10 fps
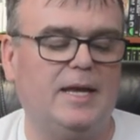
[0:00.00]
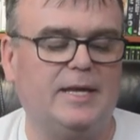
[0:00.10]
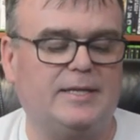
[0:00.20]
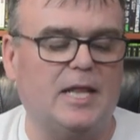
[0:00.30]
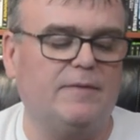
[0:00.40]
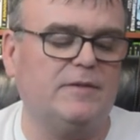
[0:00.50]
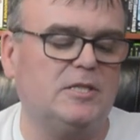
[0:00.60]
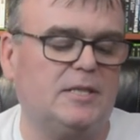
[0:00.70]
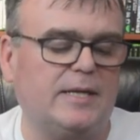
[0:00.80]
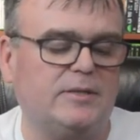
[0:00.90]

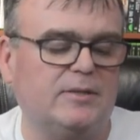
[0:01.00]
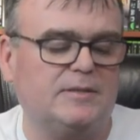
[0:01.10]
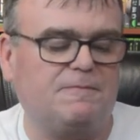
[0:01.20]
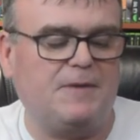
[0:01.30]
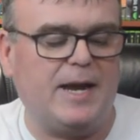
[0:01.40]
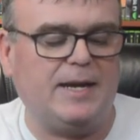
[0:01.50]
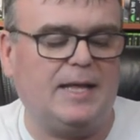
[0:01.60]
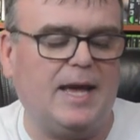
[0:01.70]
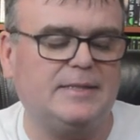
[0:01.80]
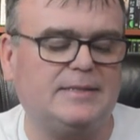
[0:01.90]
Intellivision Collector has
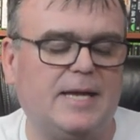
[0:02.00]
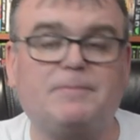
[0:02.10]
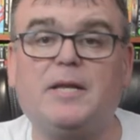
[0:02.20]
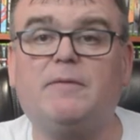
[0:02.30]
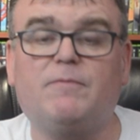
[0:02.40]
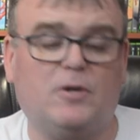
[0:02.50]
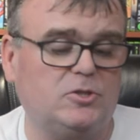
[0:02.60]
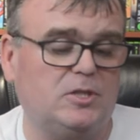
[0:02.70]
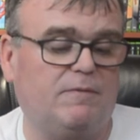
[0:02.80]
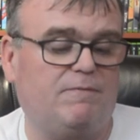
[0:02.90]
finalized the updated
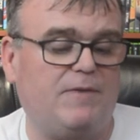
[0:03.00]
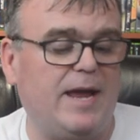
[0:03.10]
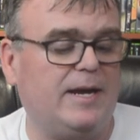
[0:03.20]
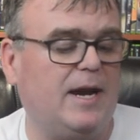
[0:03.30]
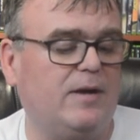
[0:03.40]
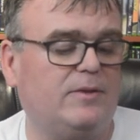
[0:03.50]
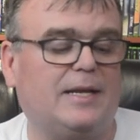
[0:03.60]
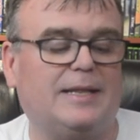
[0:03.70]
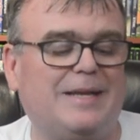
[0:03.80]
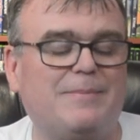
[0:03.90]
version of Vanguard
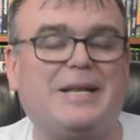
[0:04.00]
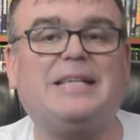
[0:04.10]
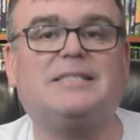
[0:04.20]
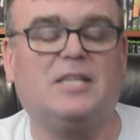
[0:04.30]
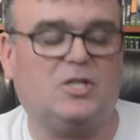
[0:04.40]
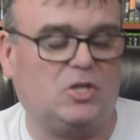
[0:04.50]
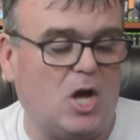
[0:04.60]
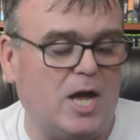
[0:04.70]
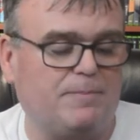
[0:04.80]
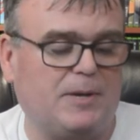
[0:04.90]
that eliminates the
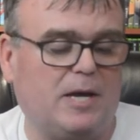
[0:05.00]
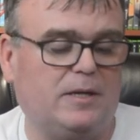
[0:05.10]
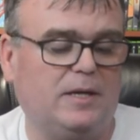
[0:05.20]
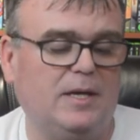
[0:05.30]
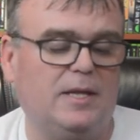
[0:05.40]
gone bug